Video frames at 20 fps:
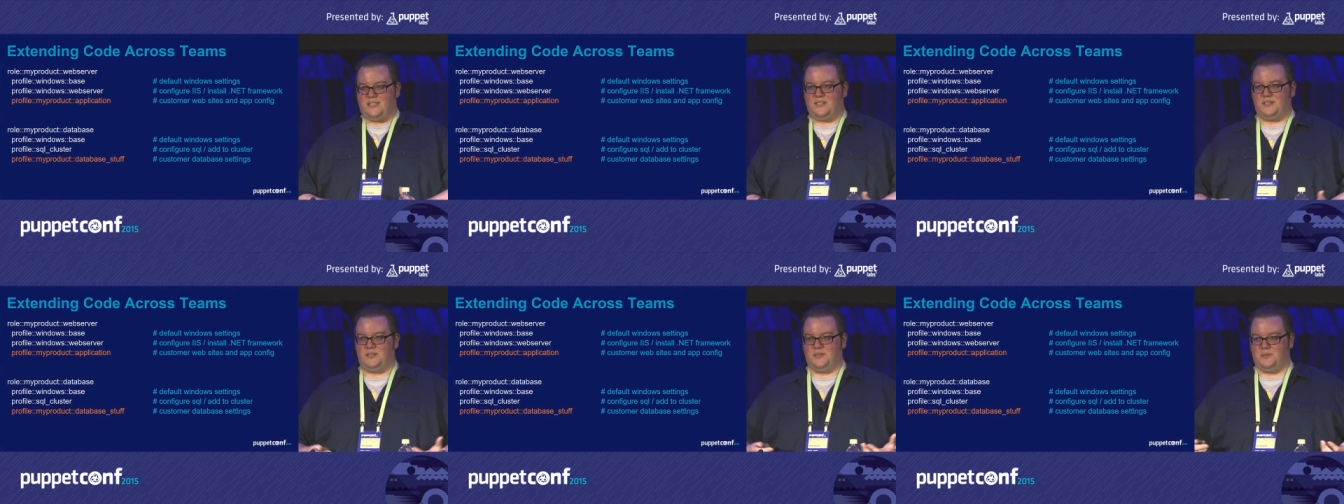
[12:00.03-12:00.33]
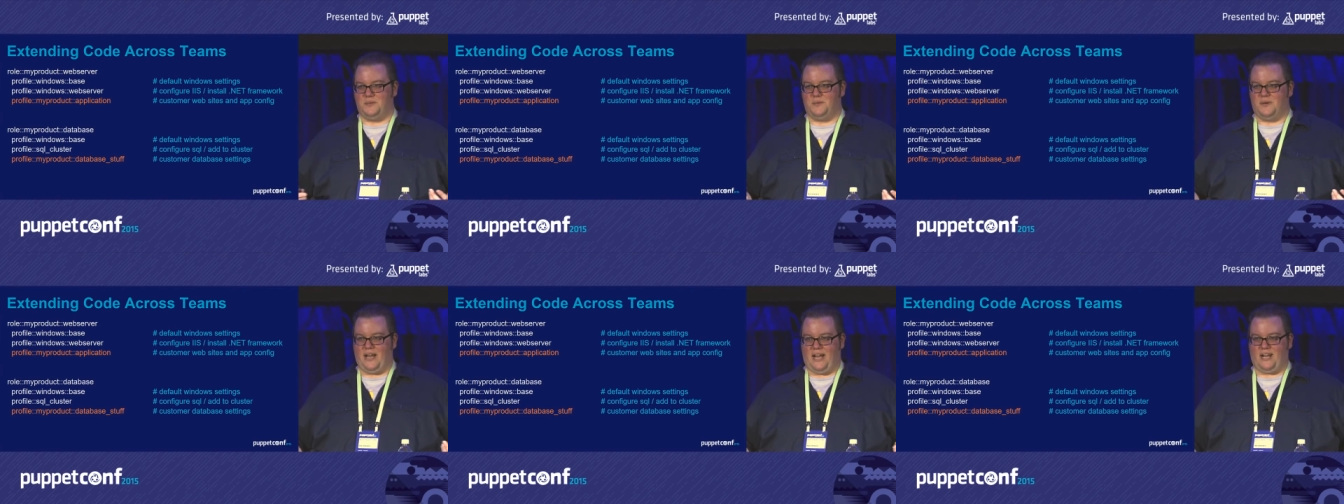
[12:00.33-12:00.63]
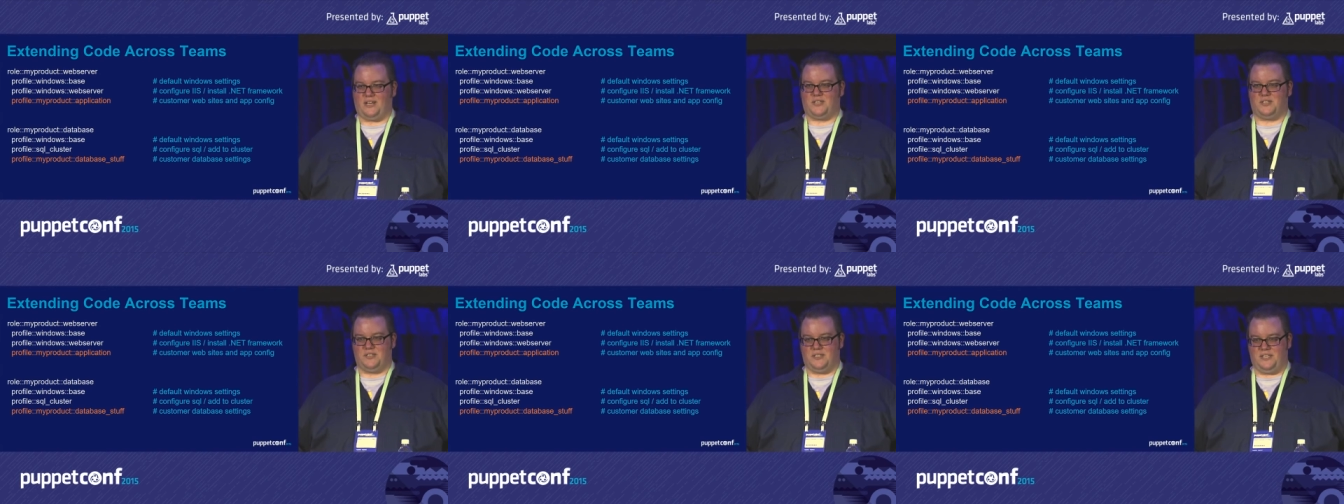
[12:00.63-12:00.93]
to
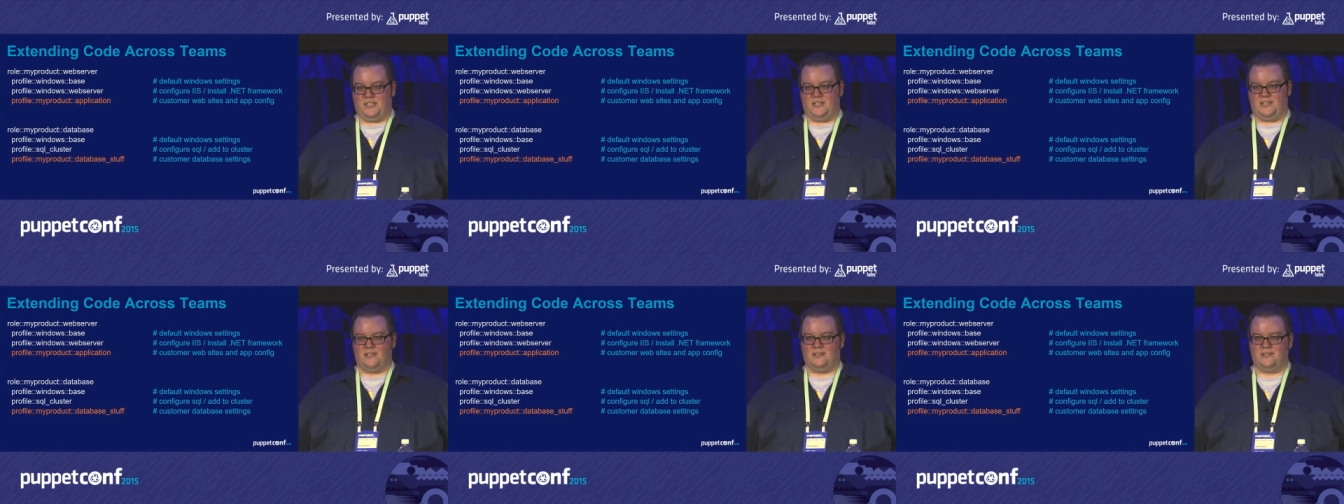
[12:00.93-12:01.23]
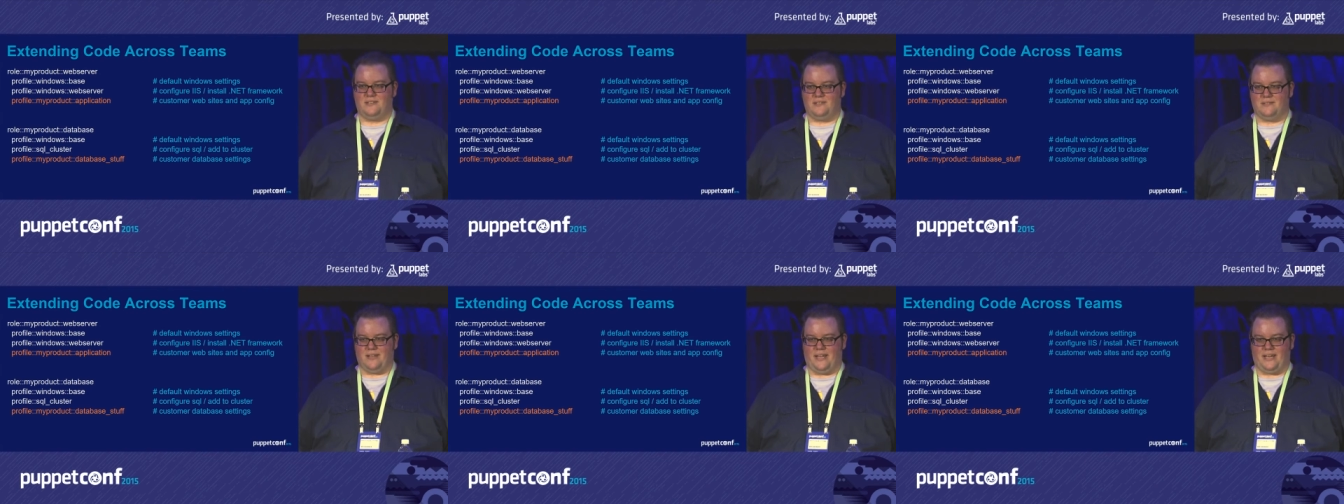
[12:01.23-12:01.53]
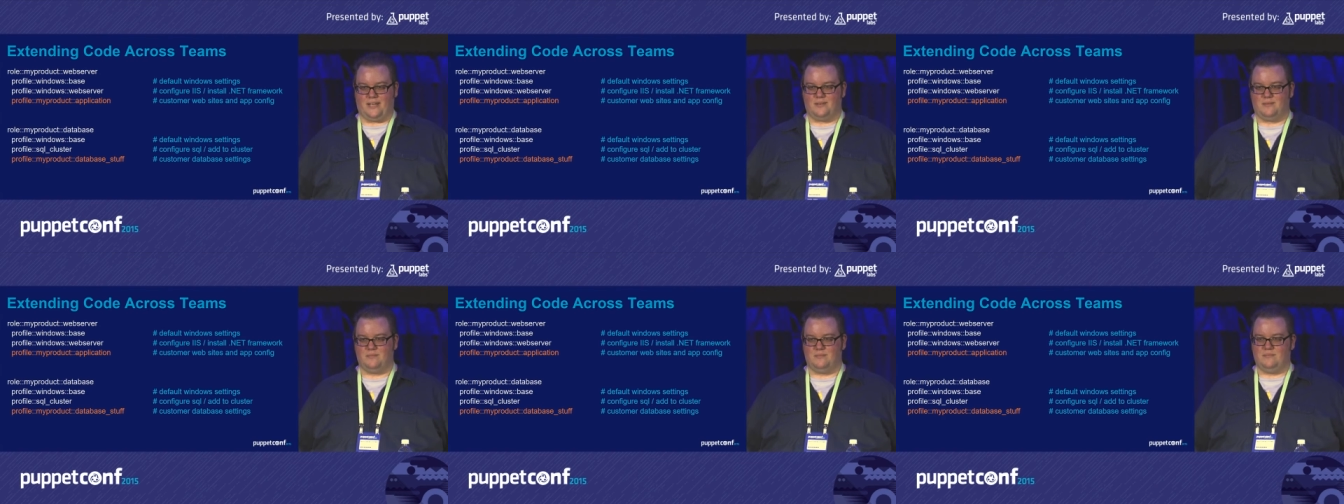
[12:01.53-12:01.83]
actually
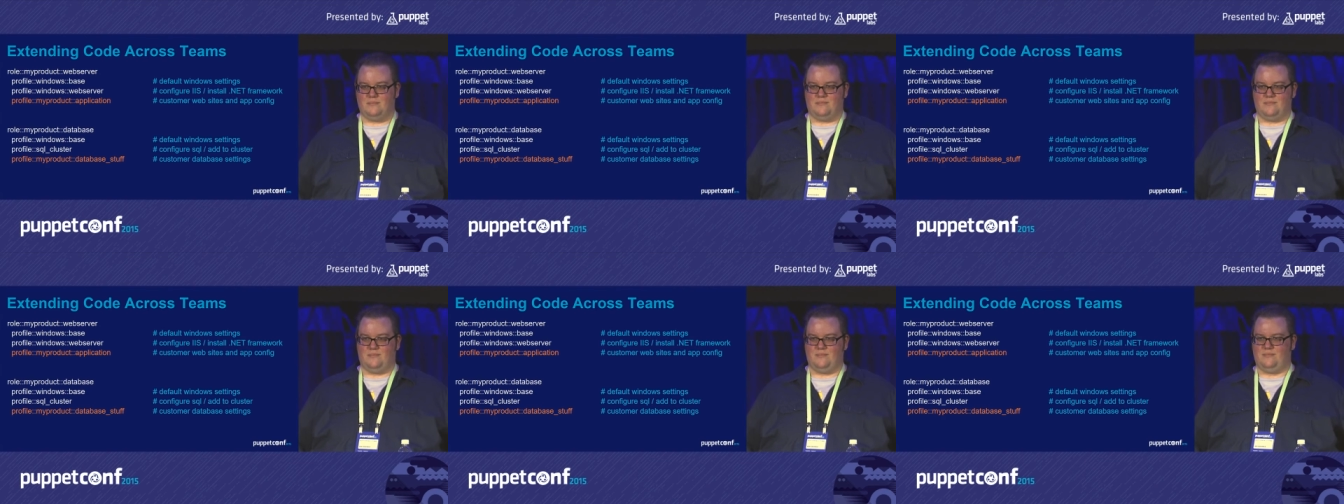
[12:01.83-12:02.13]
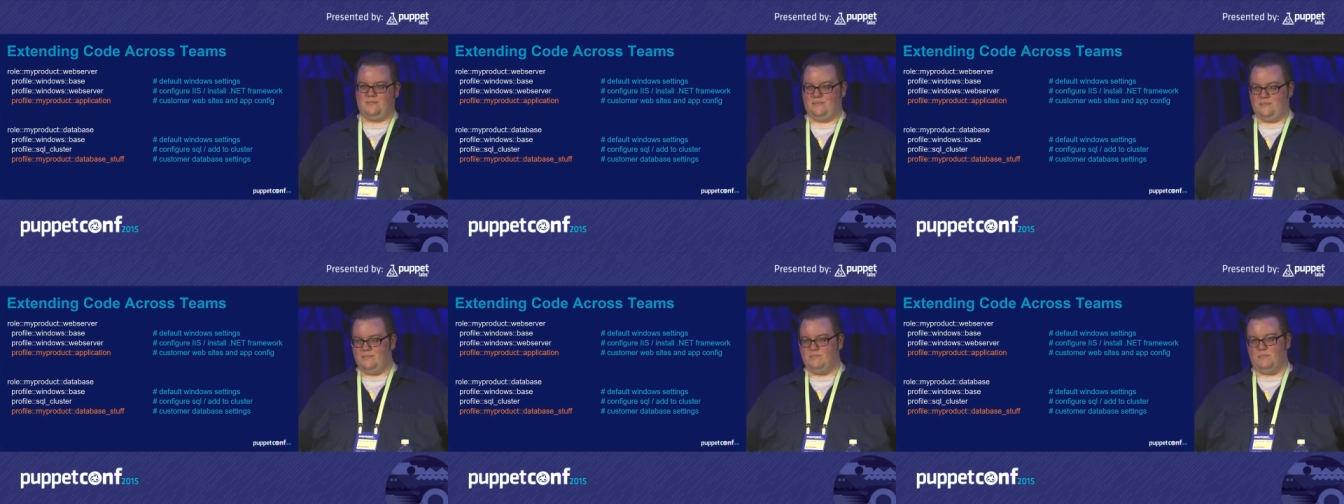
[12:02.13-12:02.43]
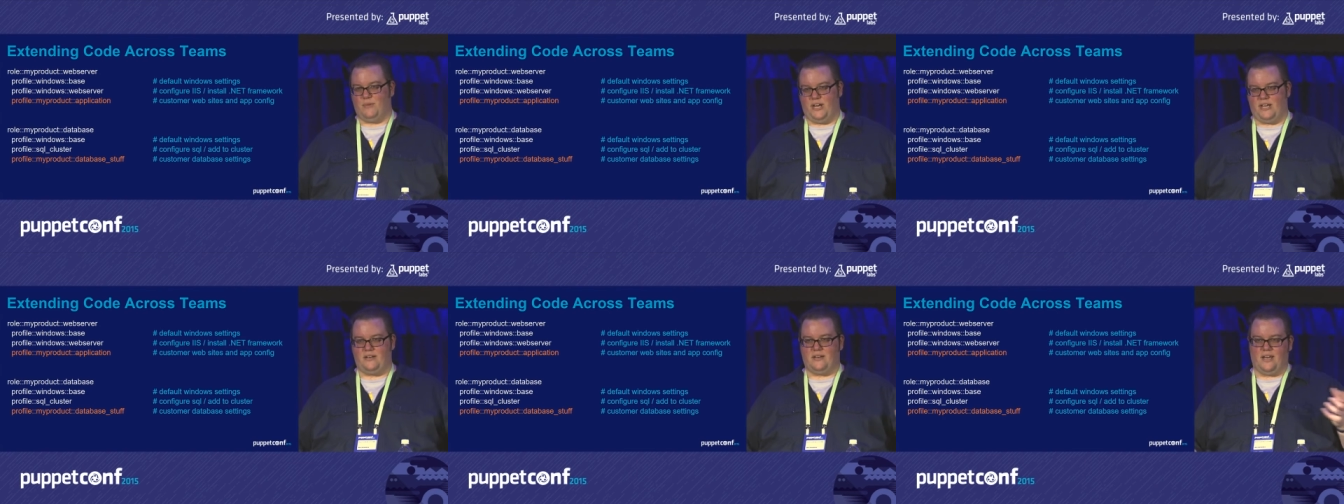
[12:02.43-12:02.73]
like
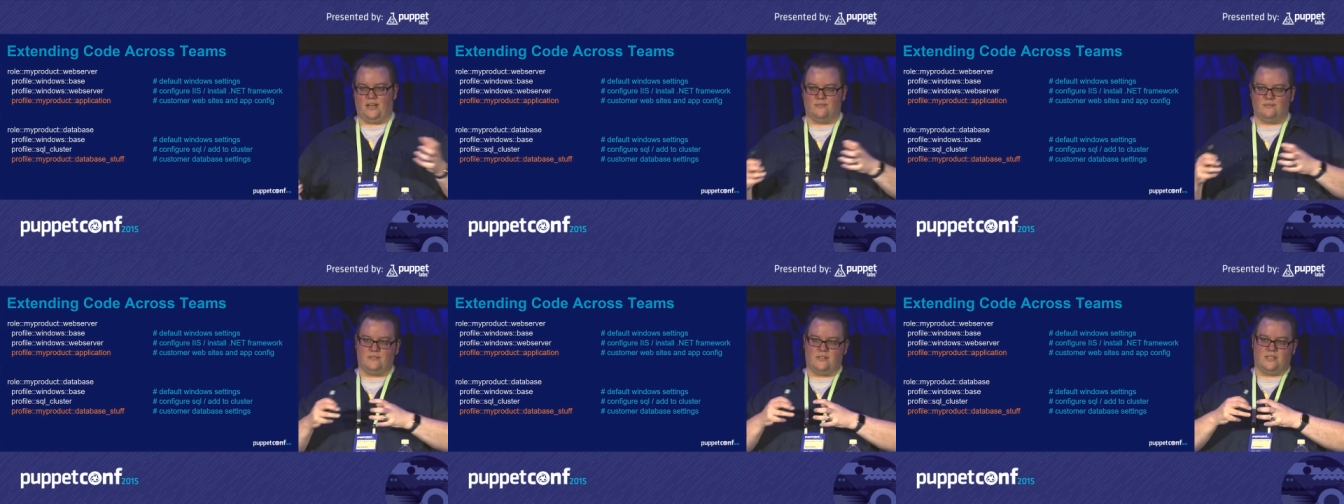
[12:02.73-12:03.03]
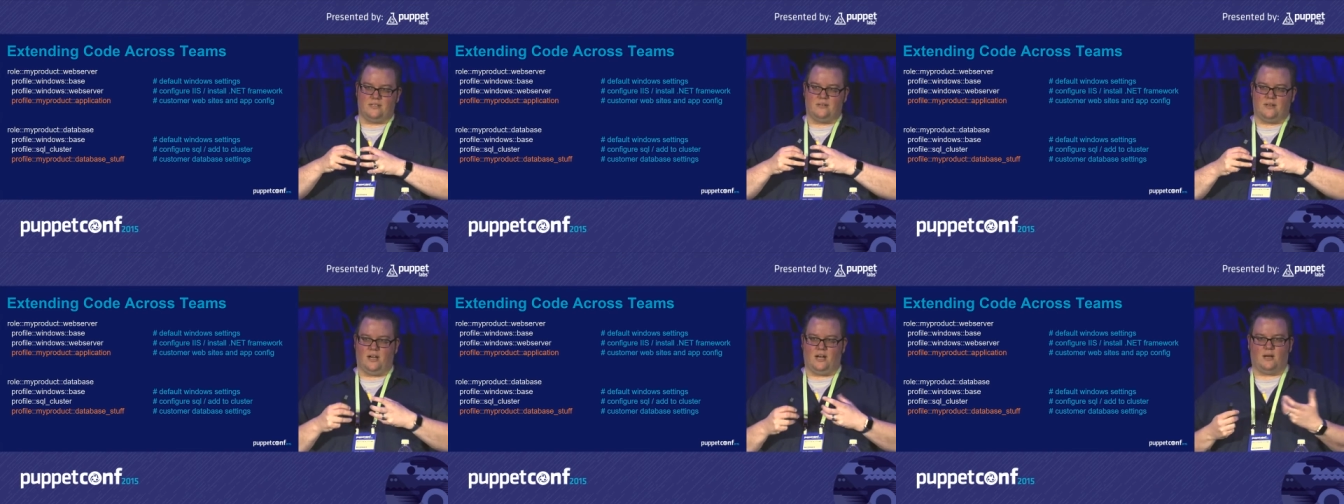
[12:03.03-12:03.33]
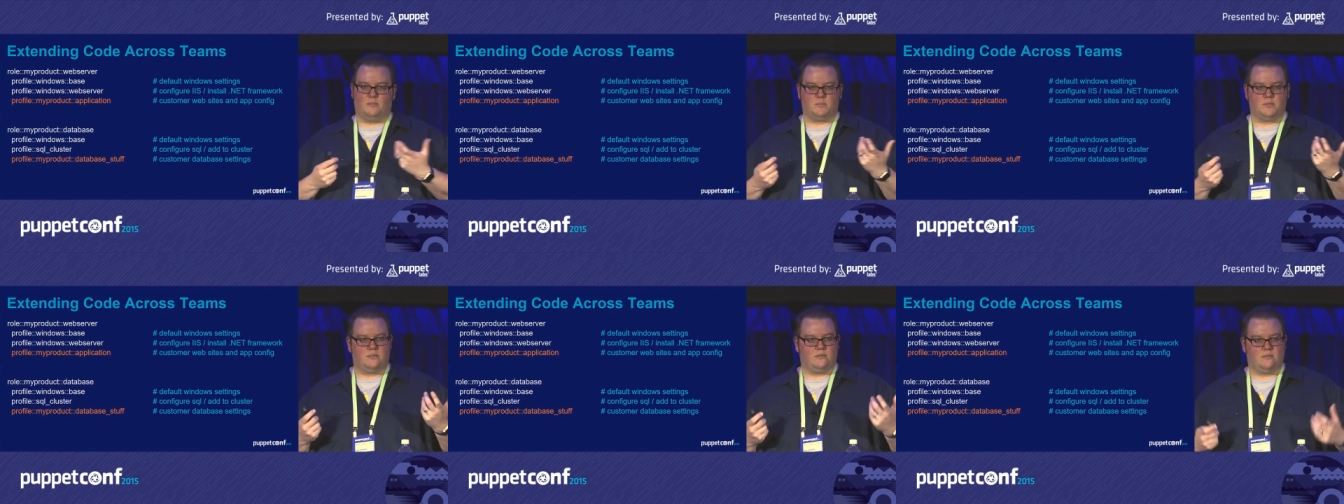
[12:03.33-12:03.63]
bring dev and
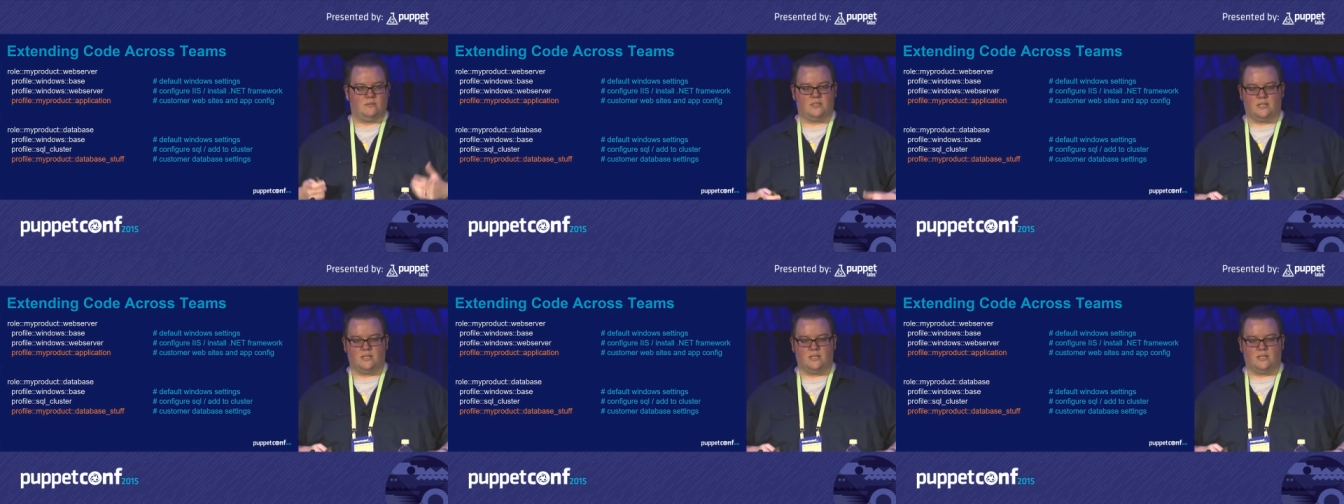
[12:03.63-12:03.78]
ops